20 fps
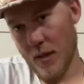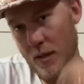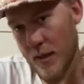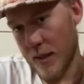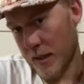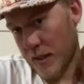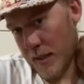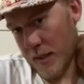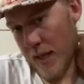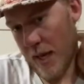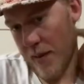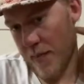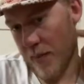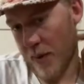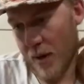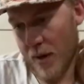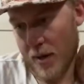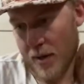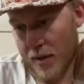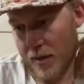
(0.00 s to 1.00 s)
like skate
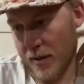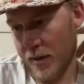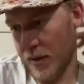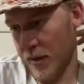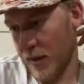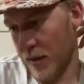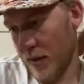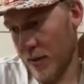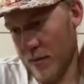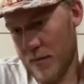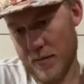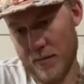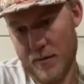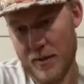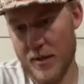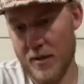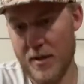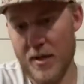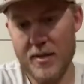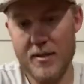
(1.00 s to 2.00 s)
park
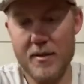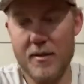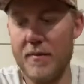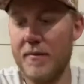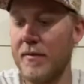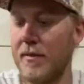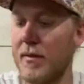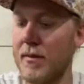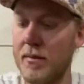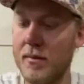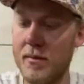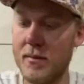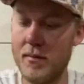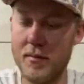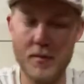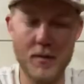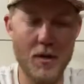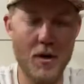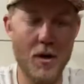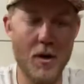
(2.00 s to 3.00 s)
aggressive
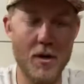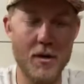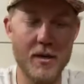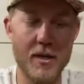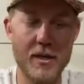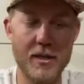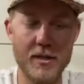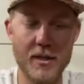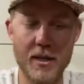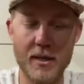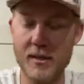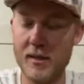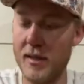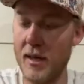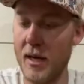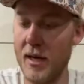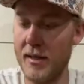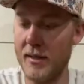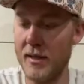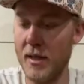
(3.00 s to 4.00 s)
hardness and
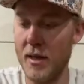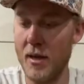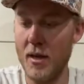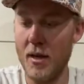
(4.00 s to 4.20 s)
size.